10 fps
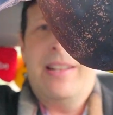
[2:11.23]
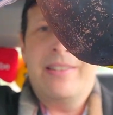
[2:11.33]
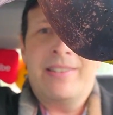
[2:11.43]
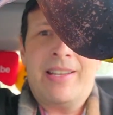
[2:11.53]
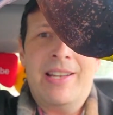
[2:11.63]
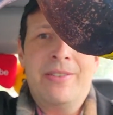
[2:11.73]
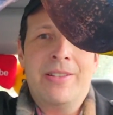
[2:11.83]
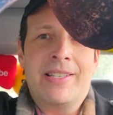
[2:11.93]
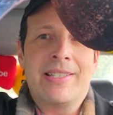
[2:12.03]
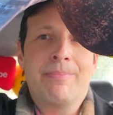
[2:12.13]
I'll just kind of do
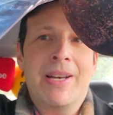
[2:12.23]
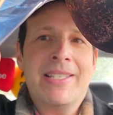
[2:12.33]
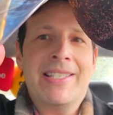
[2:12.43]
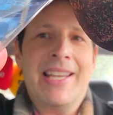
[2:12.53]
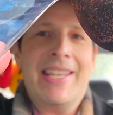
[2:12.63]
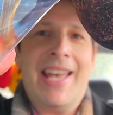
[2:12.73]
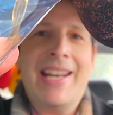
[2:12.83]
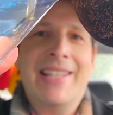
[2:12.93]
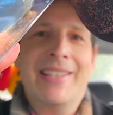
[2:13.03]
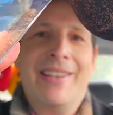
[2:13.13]
this as much as I
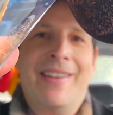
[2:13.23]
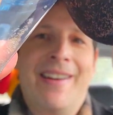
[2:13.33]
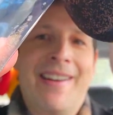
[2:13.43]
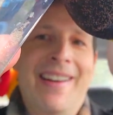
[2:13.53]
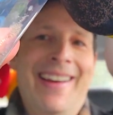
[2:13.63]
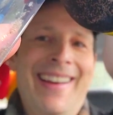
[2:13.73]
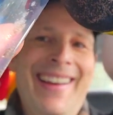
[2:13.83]
can in the car